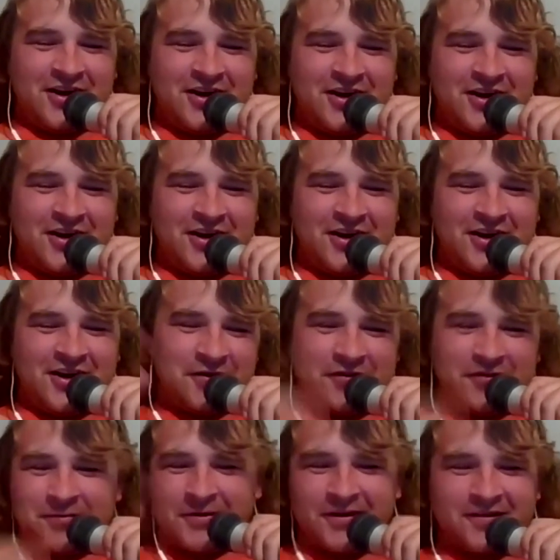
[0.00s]
You can move the
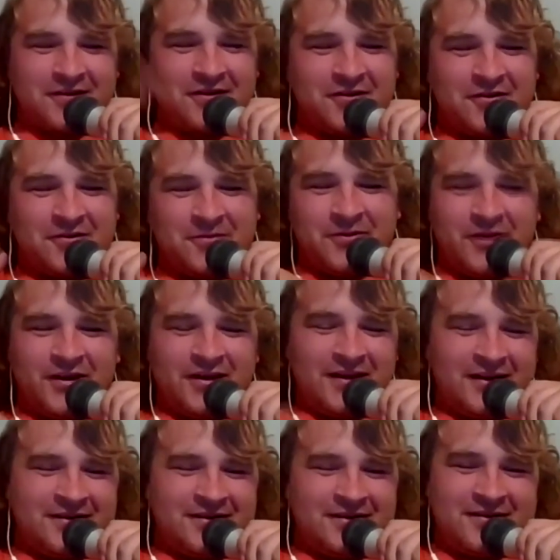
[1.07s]
springs a little bit
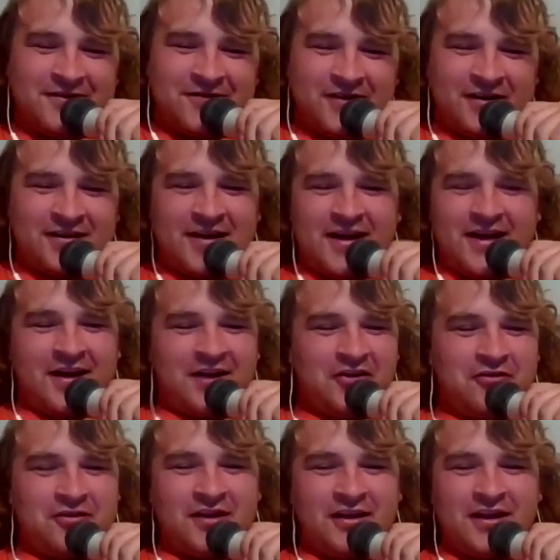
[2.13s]
and stuff like that. And
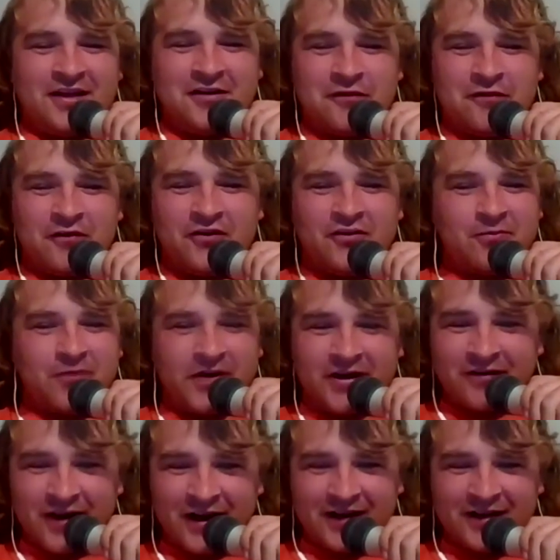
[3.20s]
you can get different spring
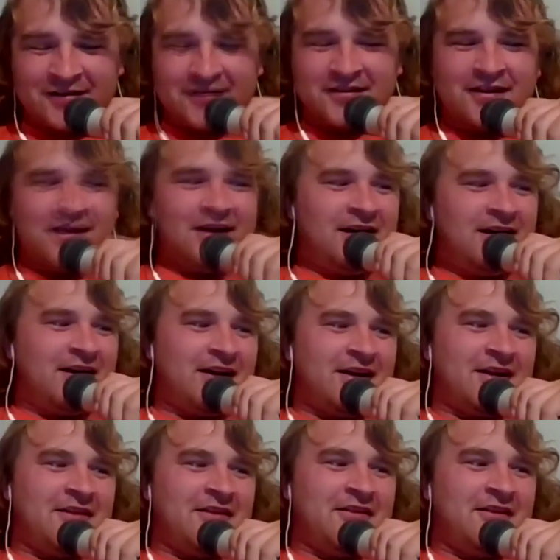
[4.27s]
rates.
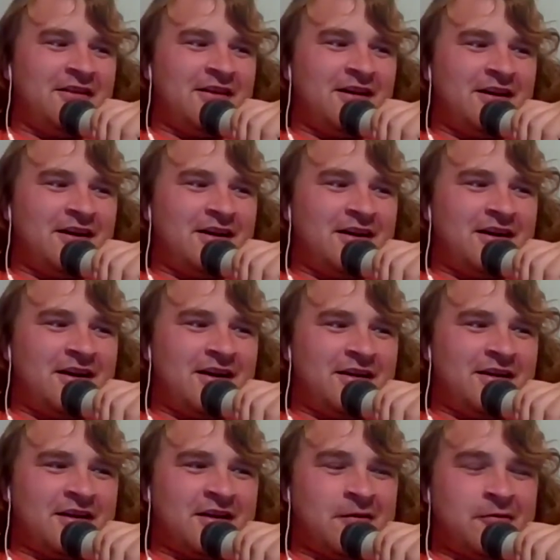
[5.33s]
And
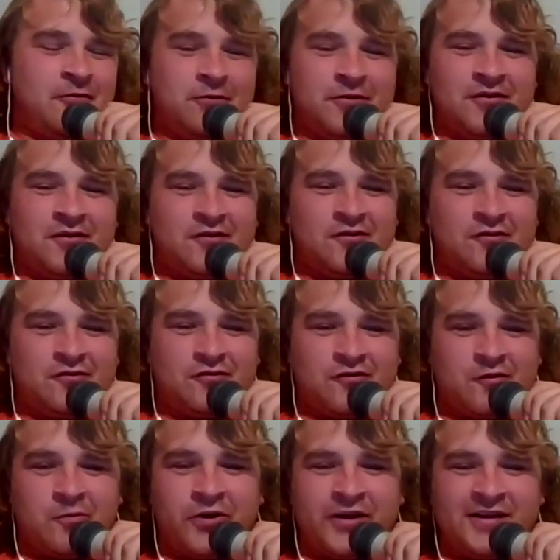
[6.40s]
it comes with
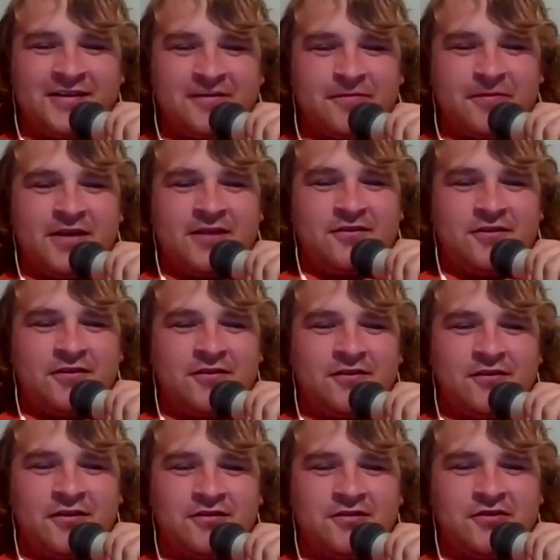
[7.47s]
spring spacers
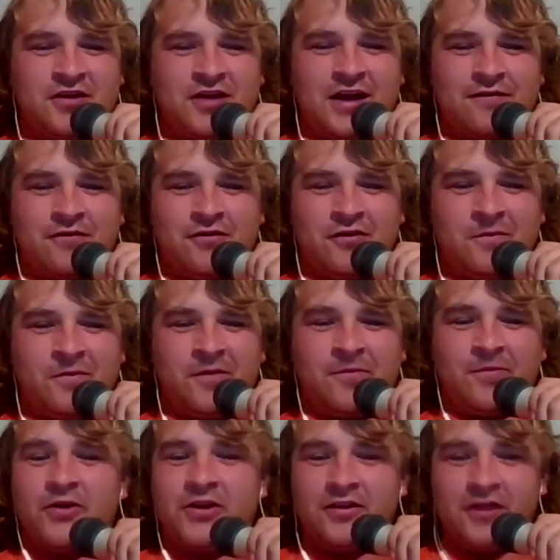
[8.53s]
so that you can have a little bit of
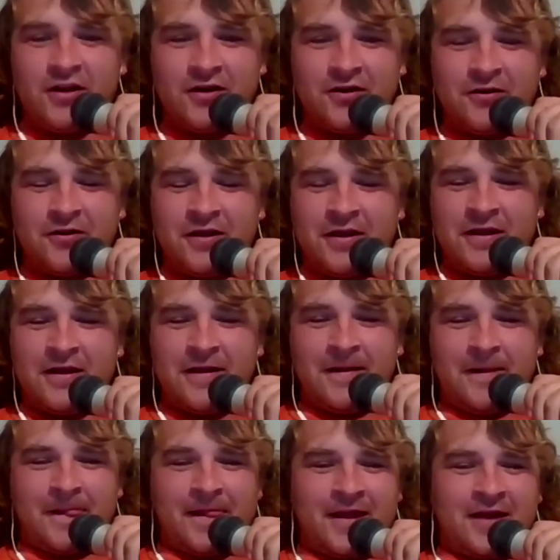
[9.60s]
preload.
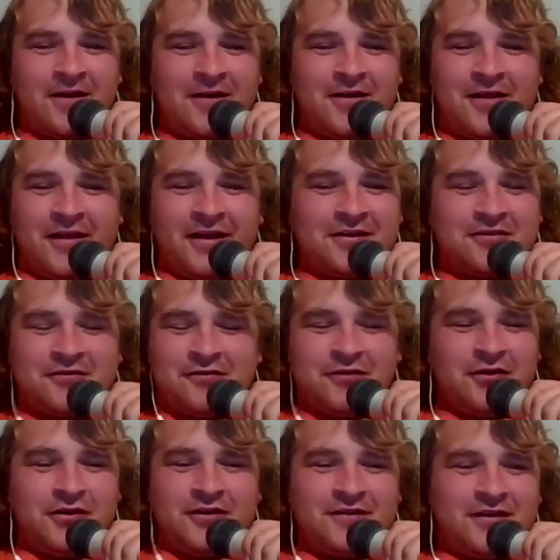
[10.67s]
And like,
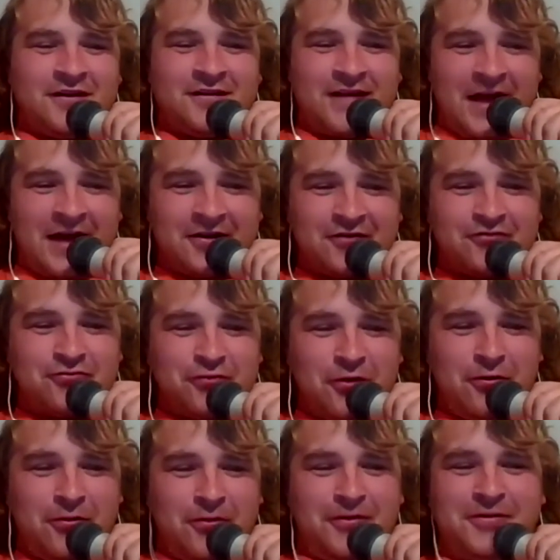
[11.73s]
dude, it's out of
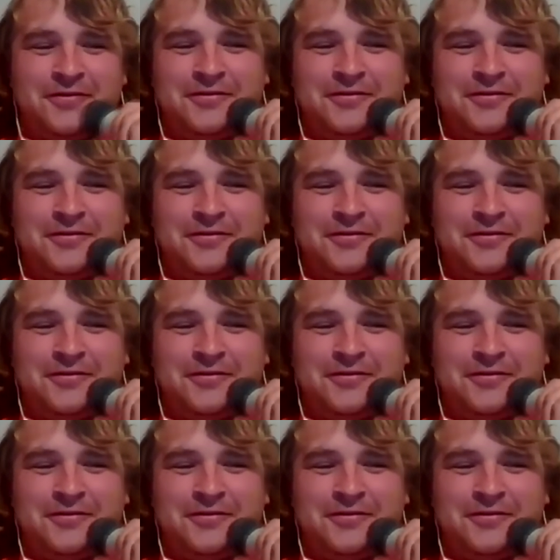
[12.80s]
control.